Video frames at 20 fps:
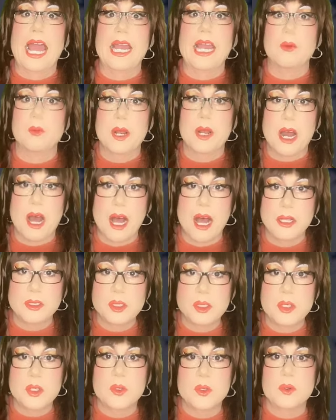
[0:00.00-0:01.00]
And what
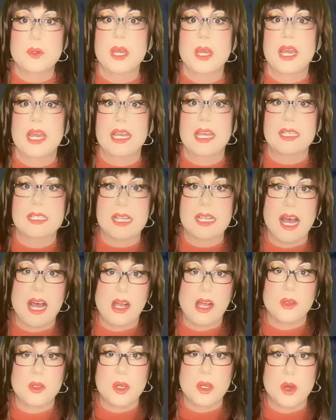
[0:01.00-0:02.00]
I'll do is
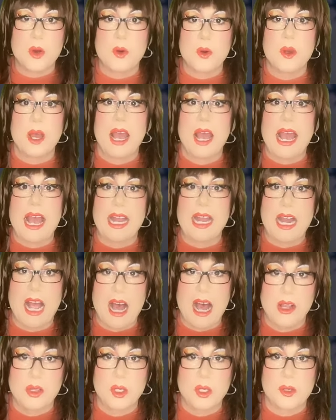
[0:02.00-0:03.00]
I'll go and
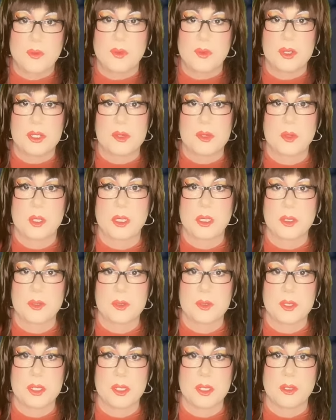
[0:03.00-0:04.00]
I'll look for some
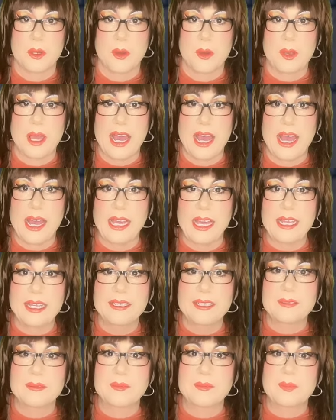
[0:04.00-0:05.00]
clues. Okay?
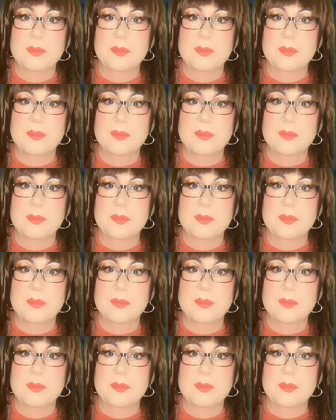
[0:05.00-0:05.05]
